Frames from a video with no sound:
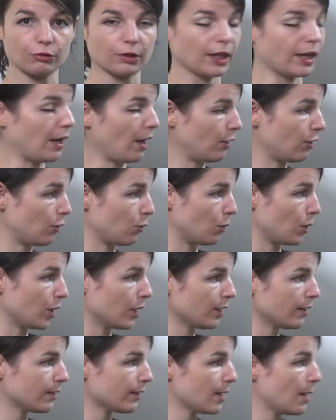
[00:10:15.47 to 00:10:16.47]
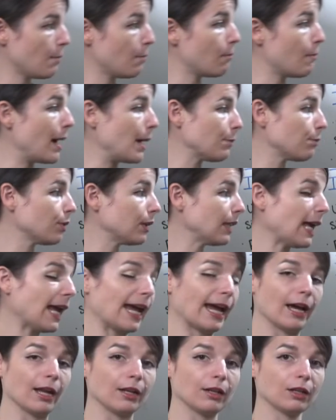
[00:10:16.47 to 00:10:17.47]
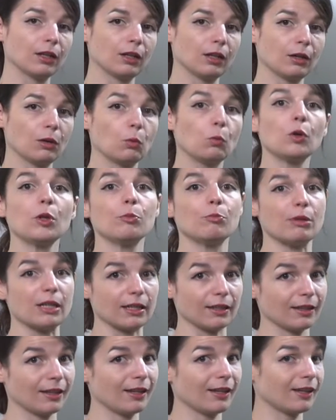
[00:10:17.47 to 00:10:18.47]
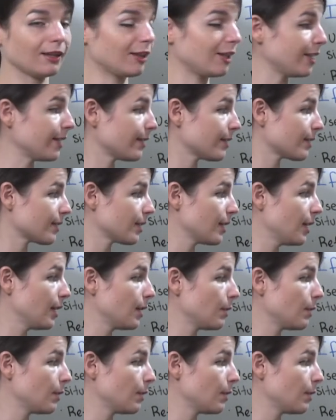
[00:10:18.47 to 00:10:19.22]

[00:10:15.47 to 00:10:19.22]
in other words, my plan would be this.